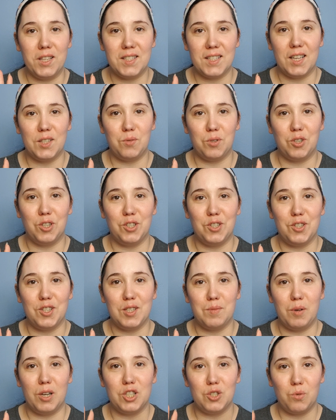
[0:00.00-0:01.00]
side we're going to do the
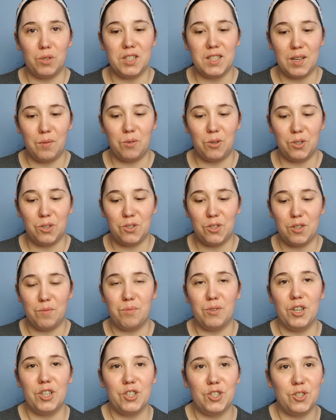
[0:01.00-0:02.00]
sponge, one side we're going to do the
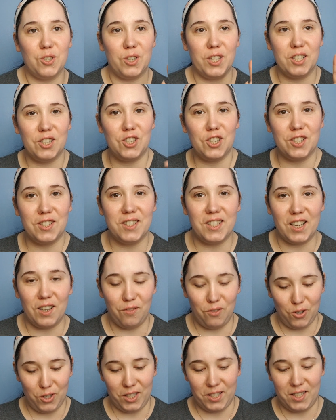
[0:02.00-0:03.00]
brush. So let's just
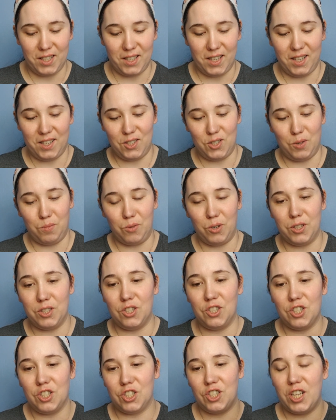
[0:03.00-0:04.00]
delve on into that. So I'm going to
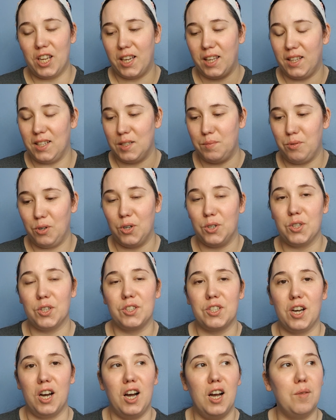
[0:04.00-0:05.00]
just shake this
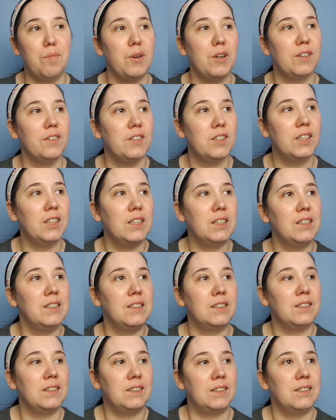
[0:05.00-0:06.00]
product up.
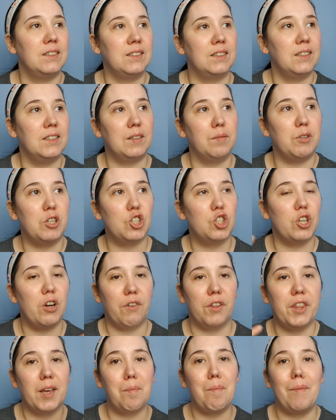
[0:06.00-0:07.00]
Make sure
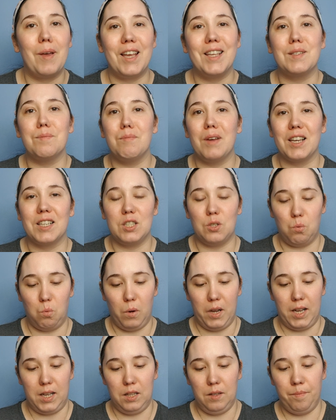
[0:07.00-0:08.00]
everything is mixed
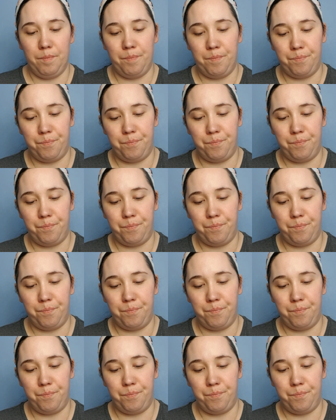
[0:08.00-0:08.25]
well.